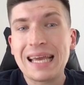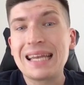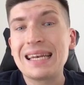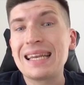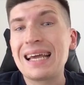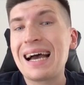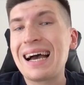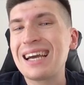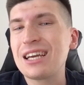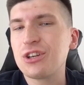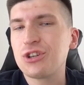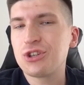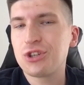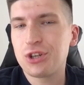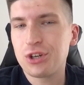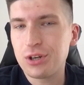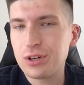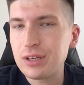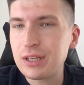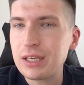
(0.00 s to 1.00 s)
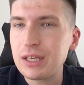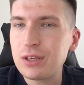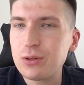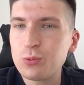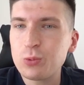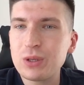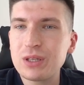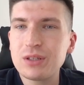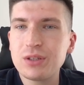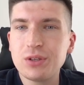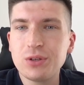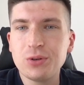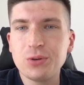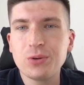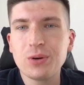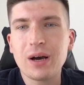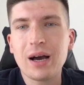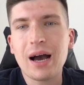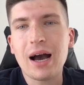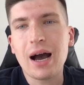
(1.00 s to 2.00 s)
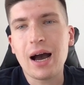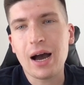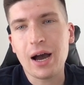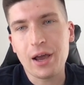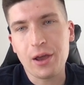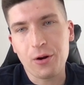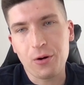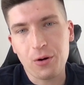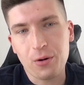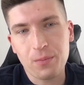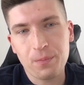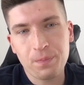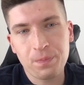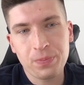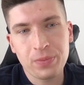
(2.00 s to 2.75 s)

And I shared it with you higher.